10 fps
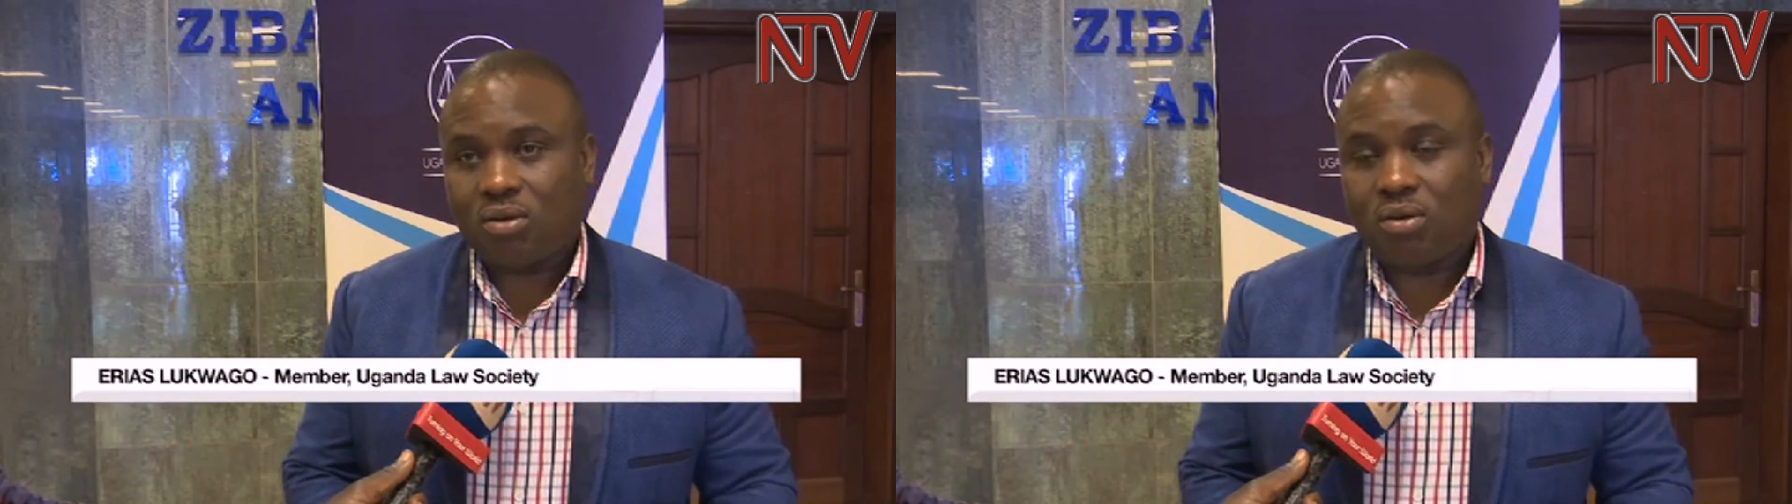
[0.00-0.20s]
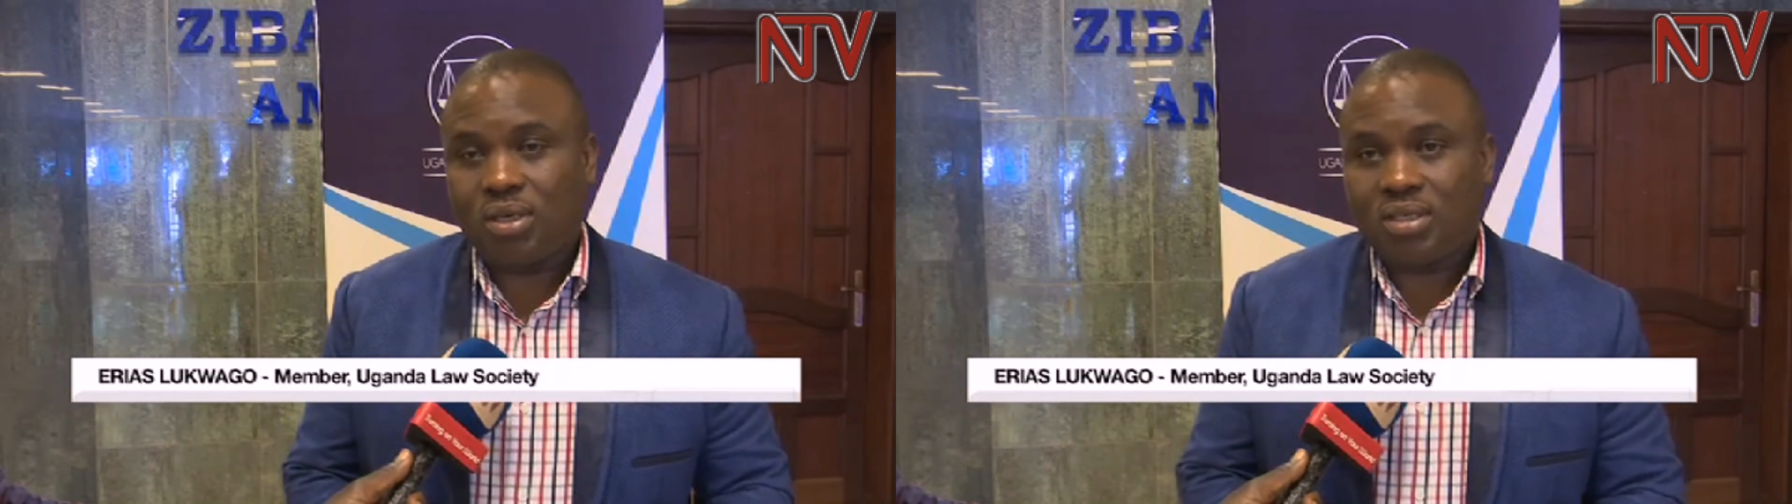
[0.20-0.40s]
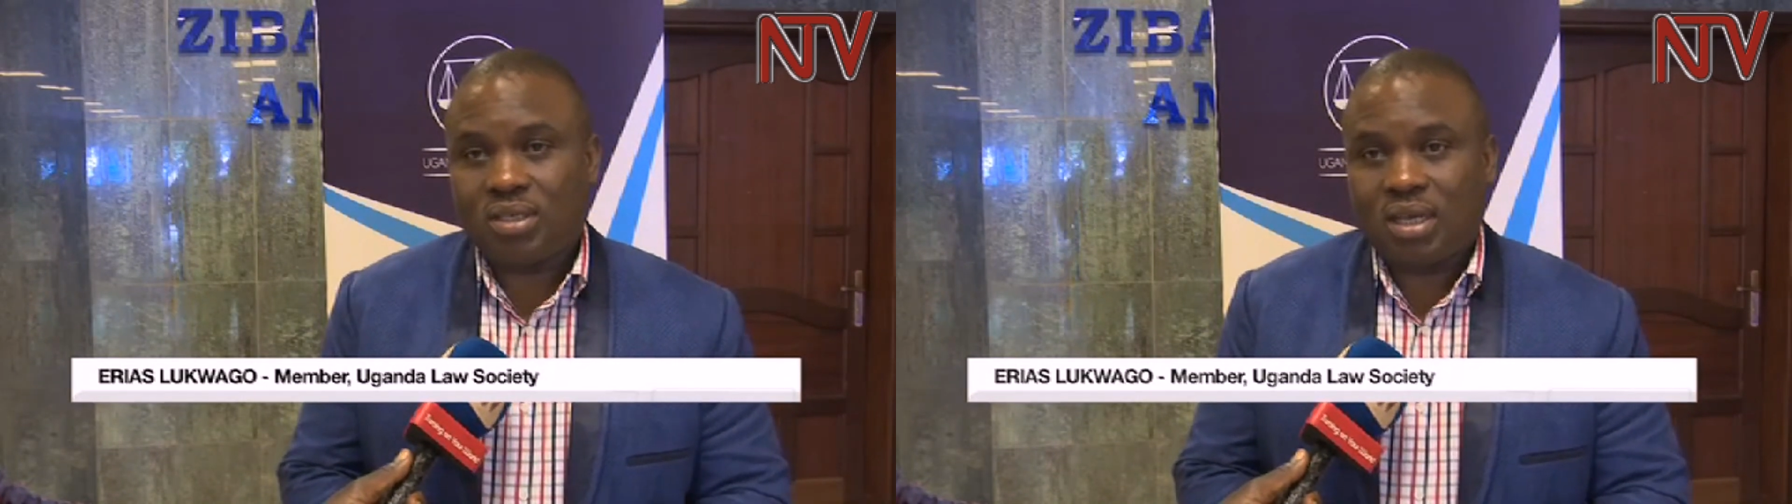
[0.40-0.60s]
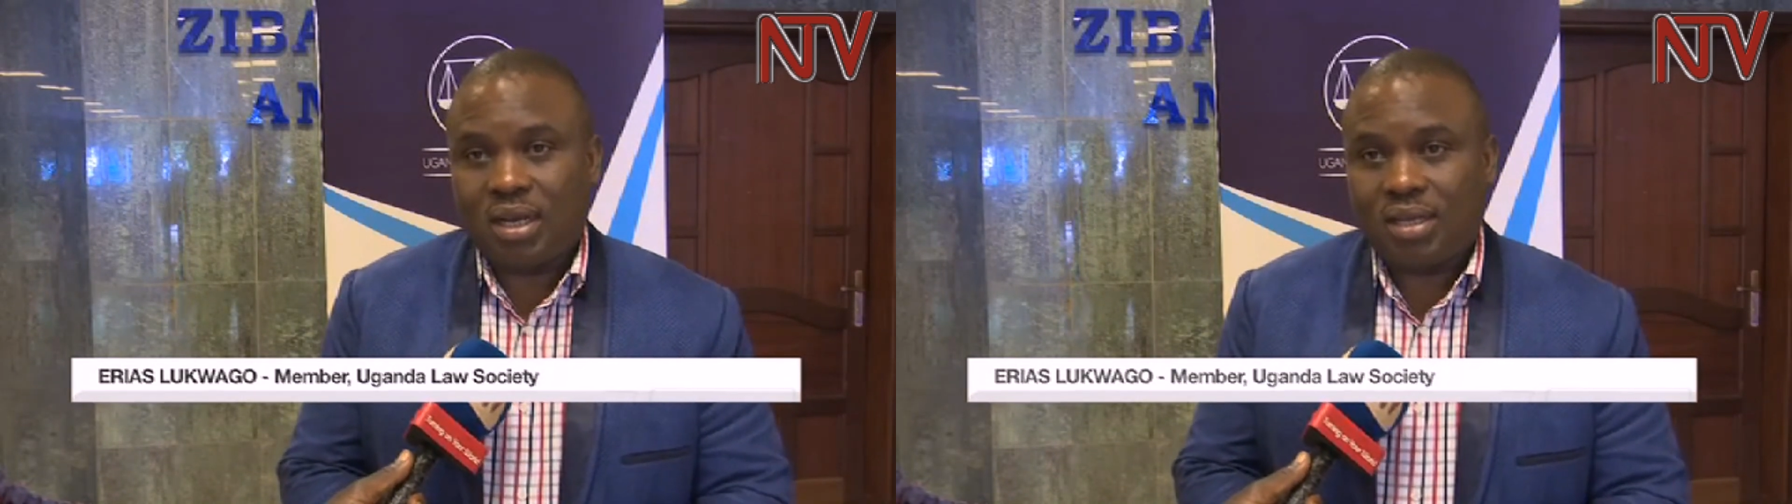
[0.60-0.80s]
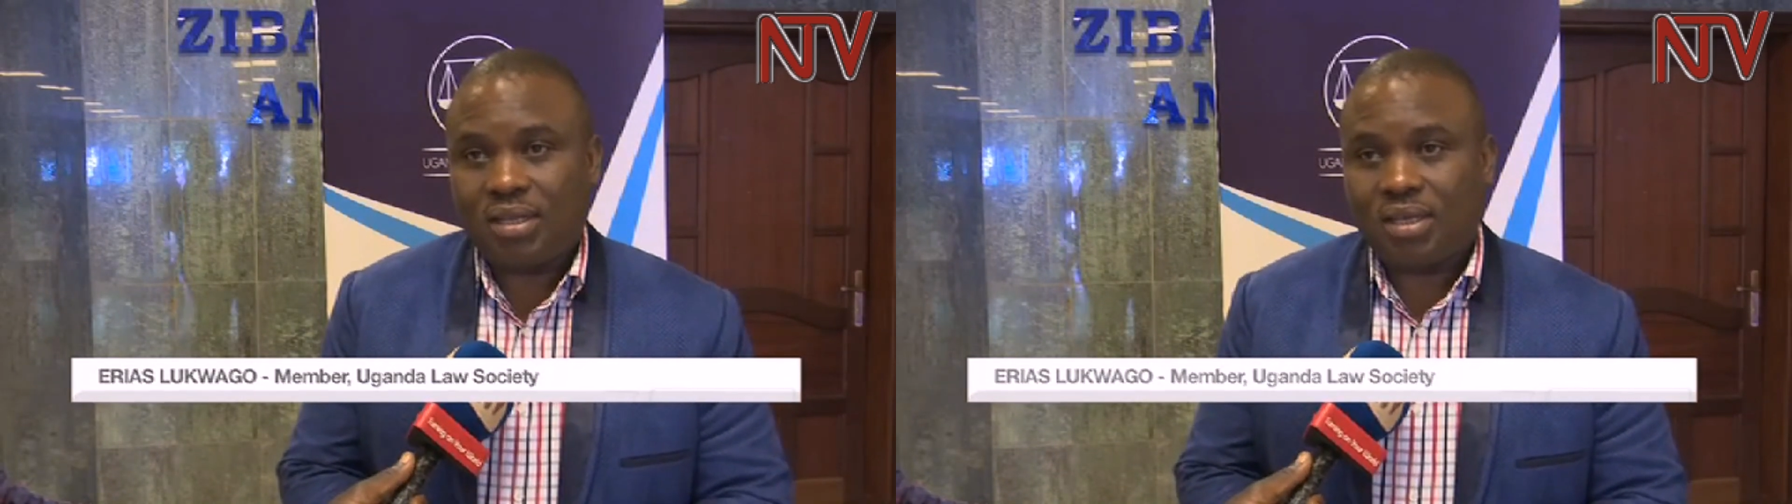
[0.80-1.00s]
all these
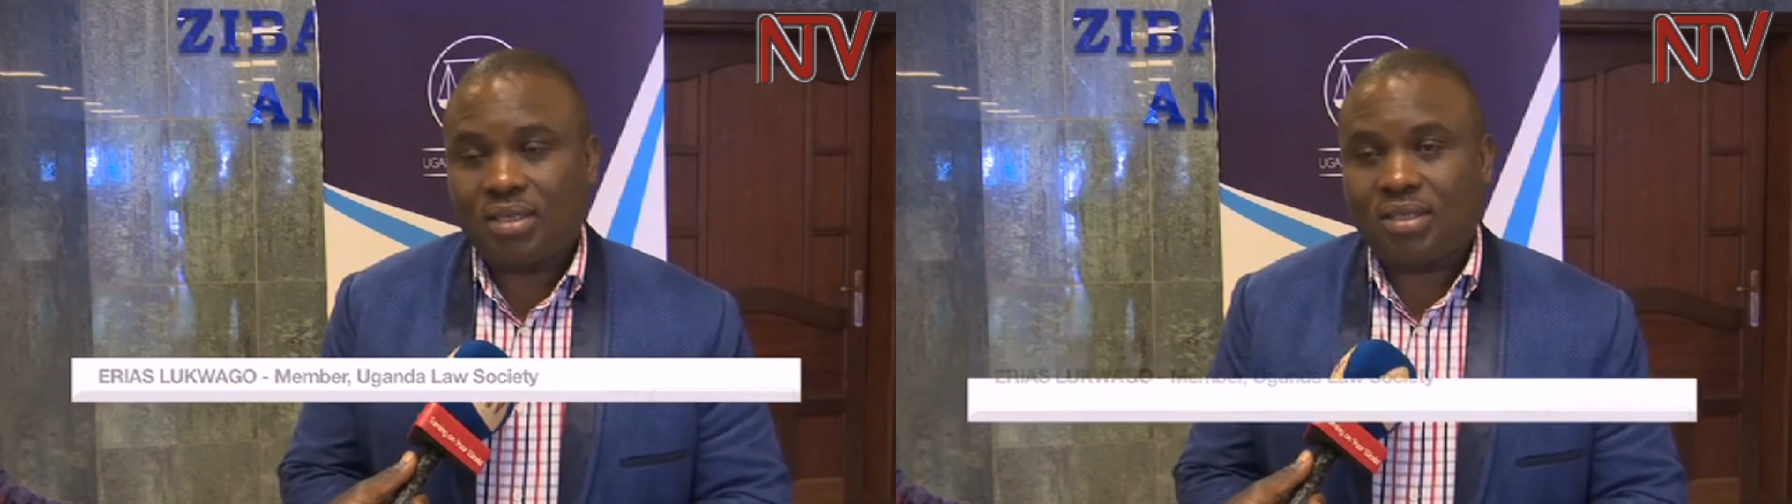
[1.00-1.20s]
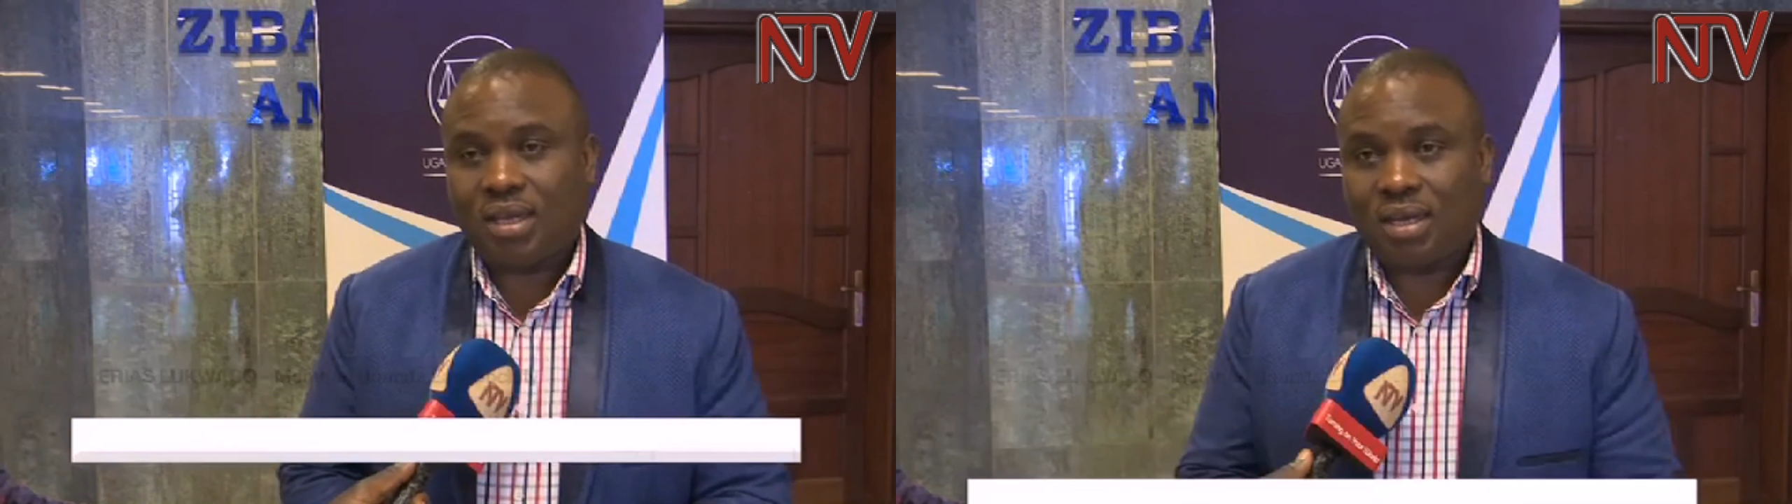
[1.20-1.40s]
challenges